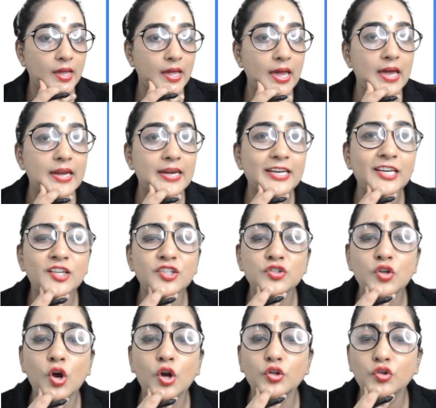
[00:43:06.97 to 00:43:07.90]
Here it
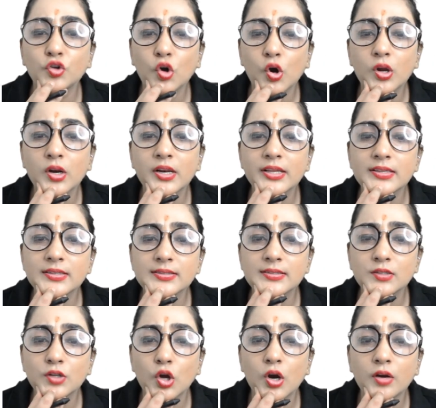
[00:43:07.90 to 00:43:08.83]
is not. Thrall
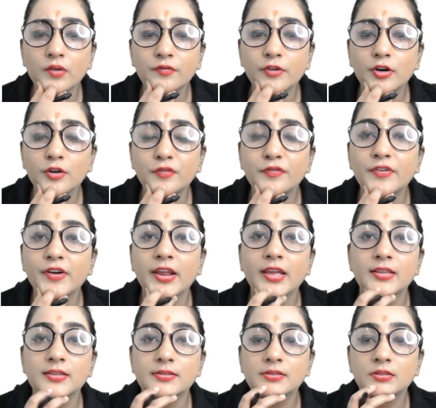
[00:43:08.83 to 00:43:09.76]
is not verb
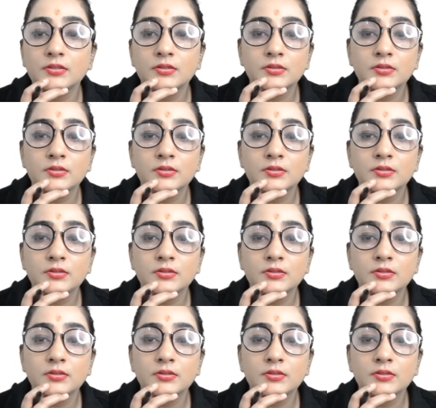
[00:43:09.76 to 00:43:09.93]
phrase.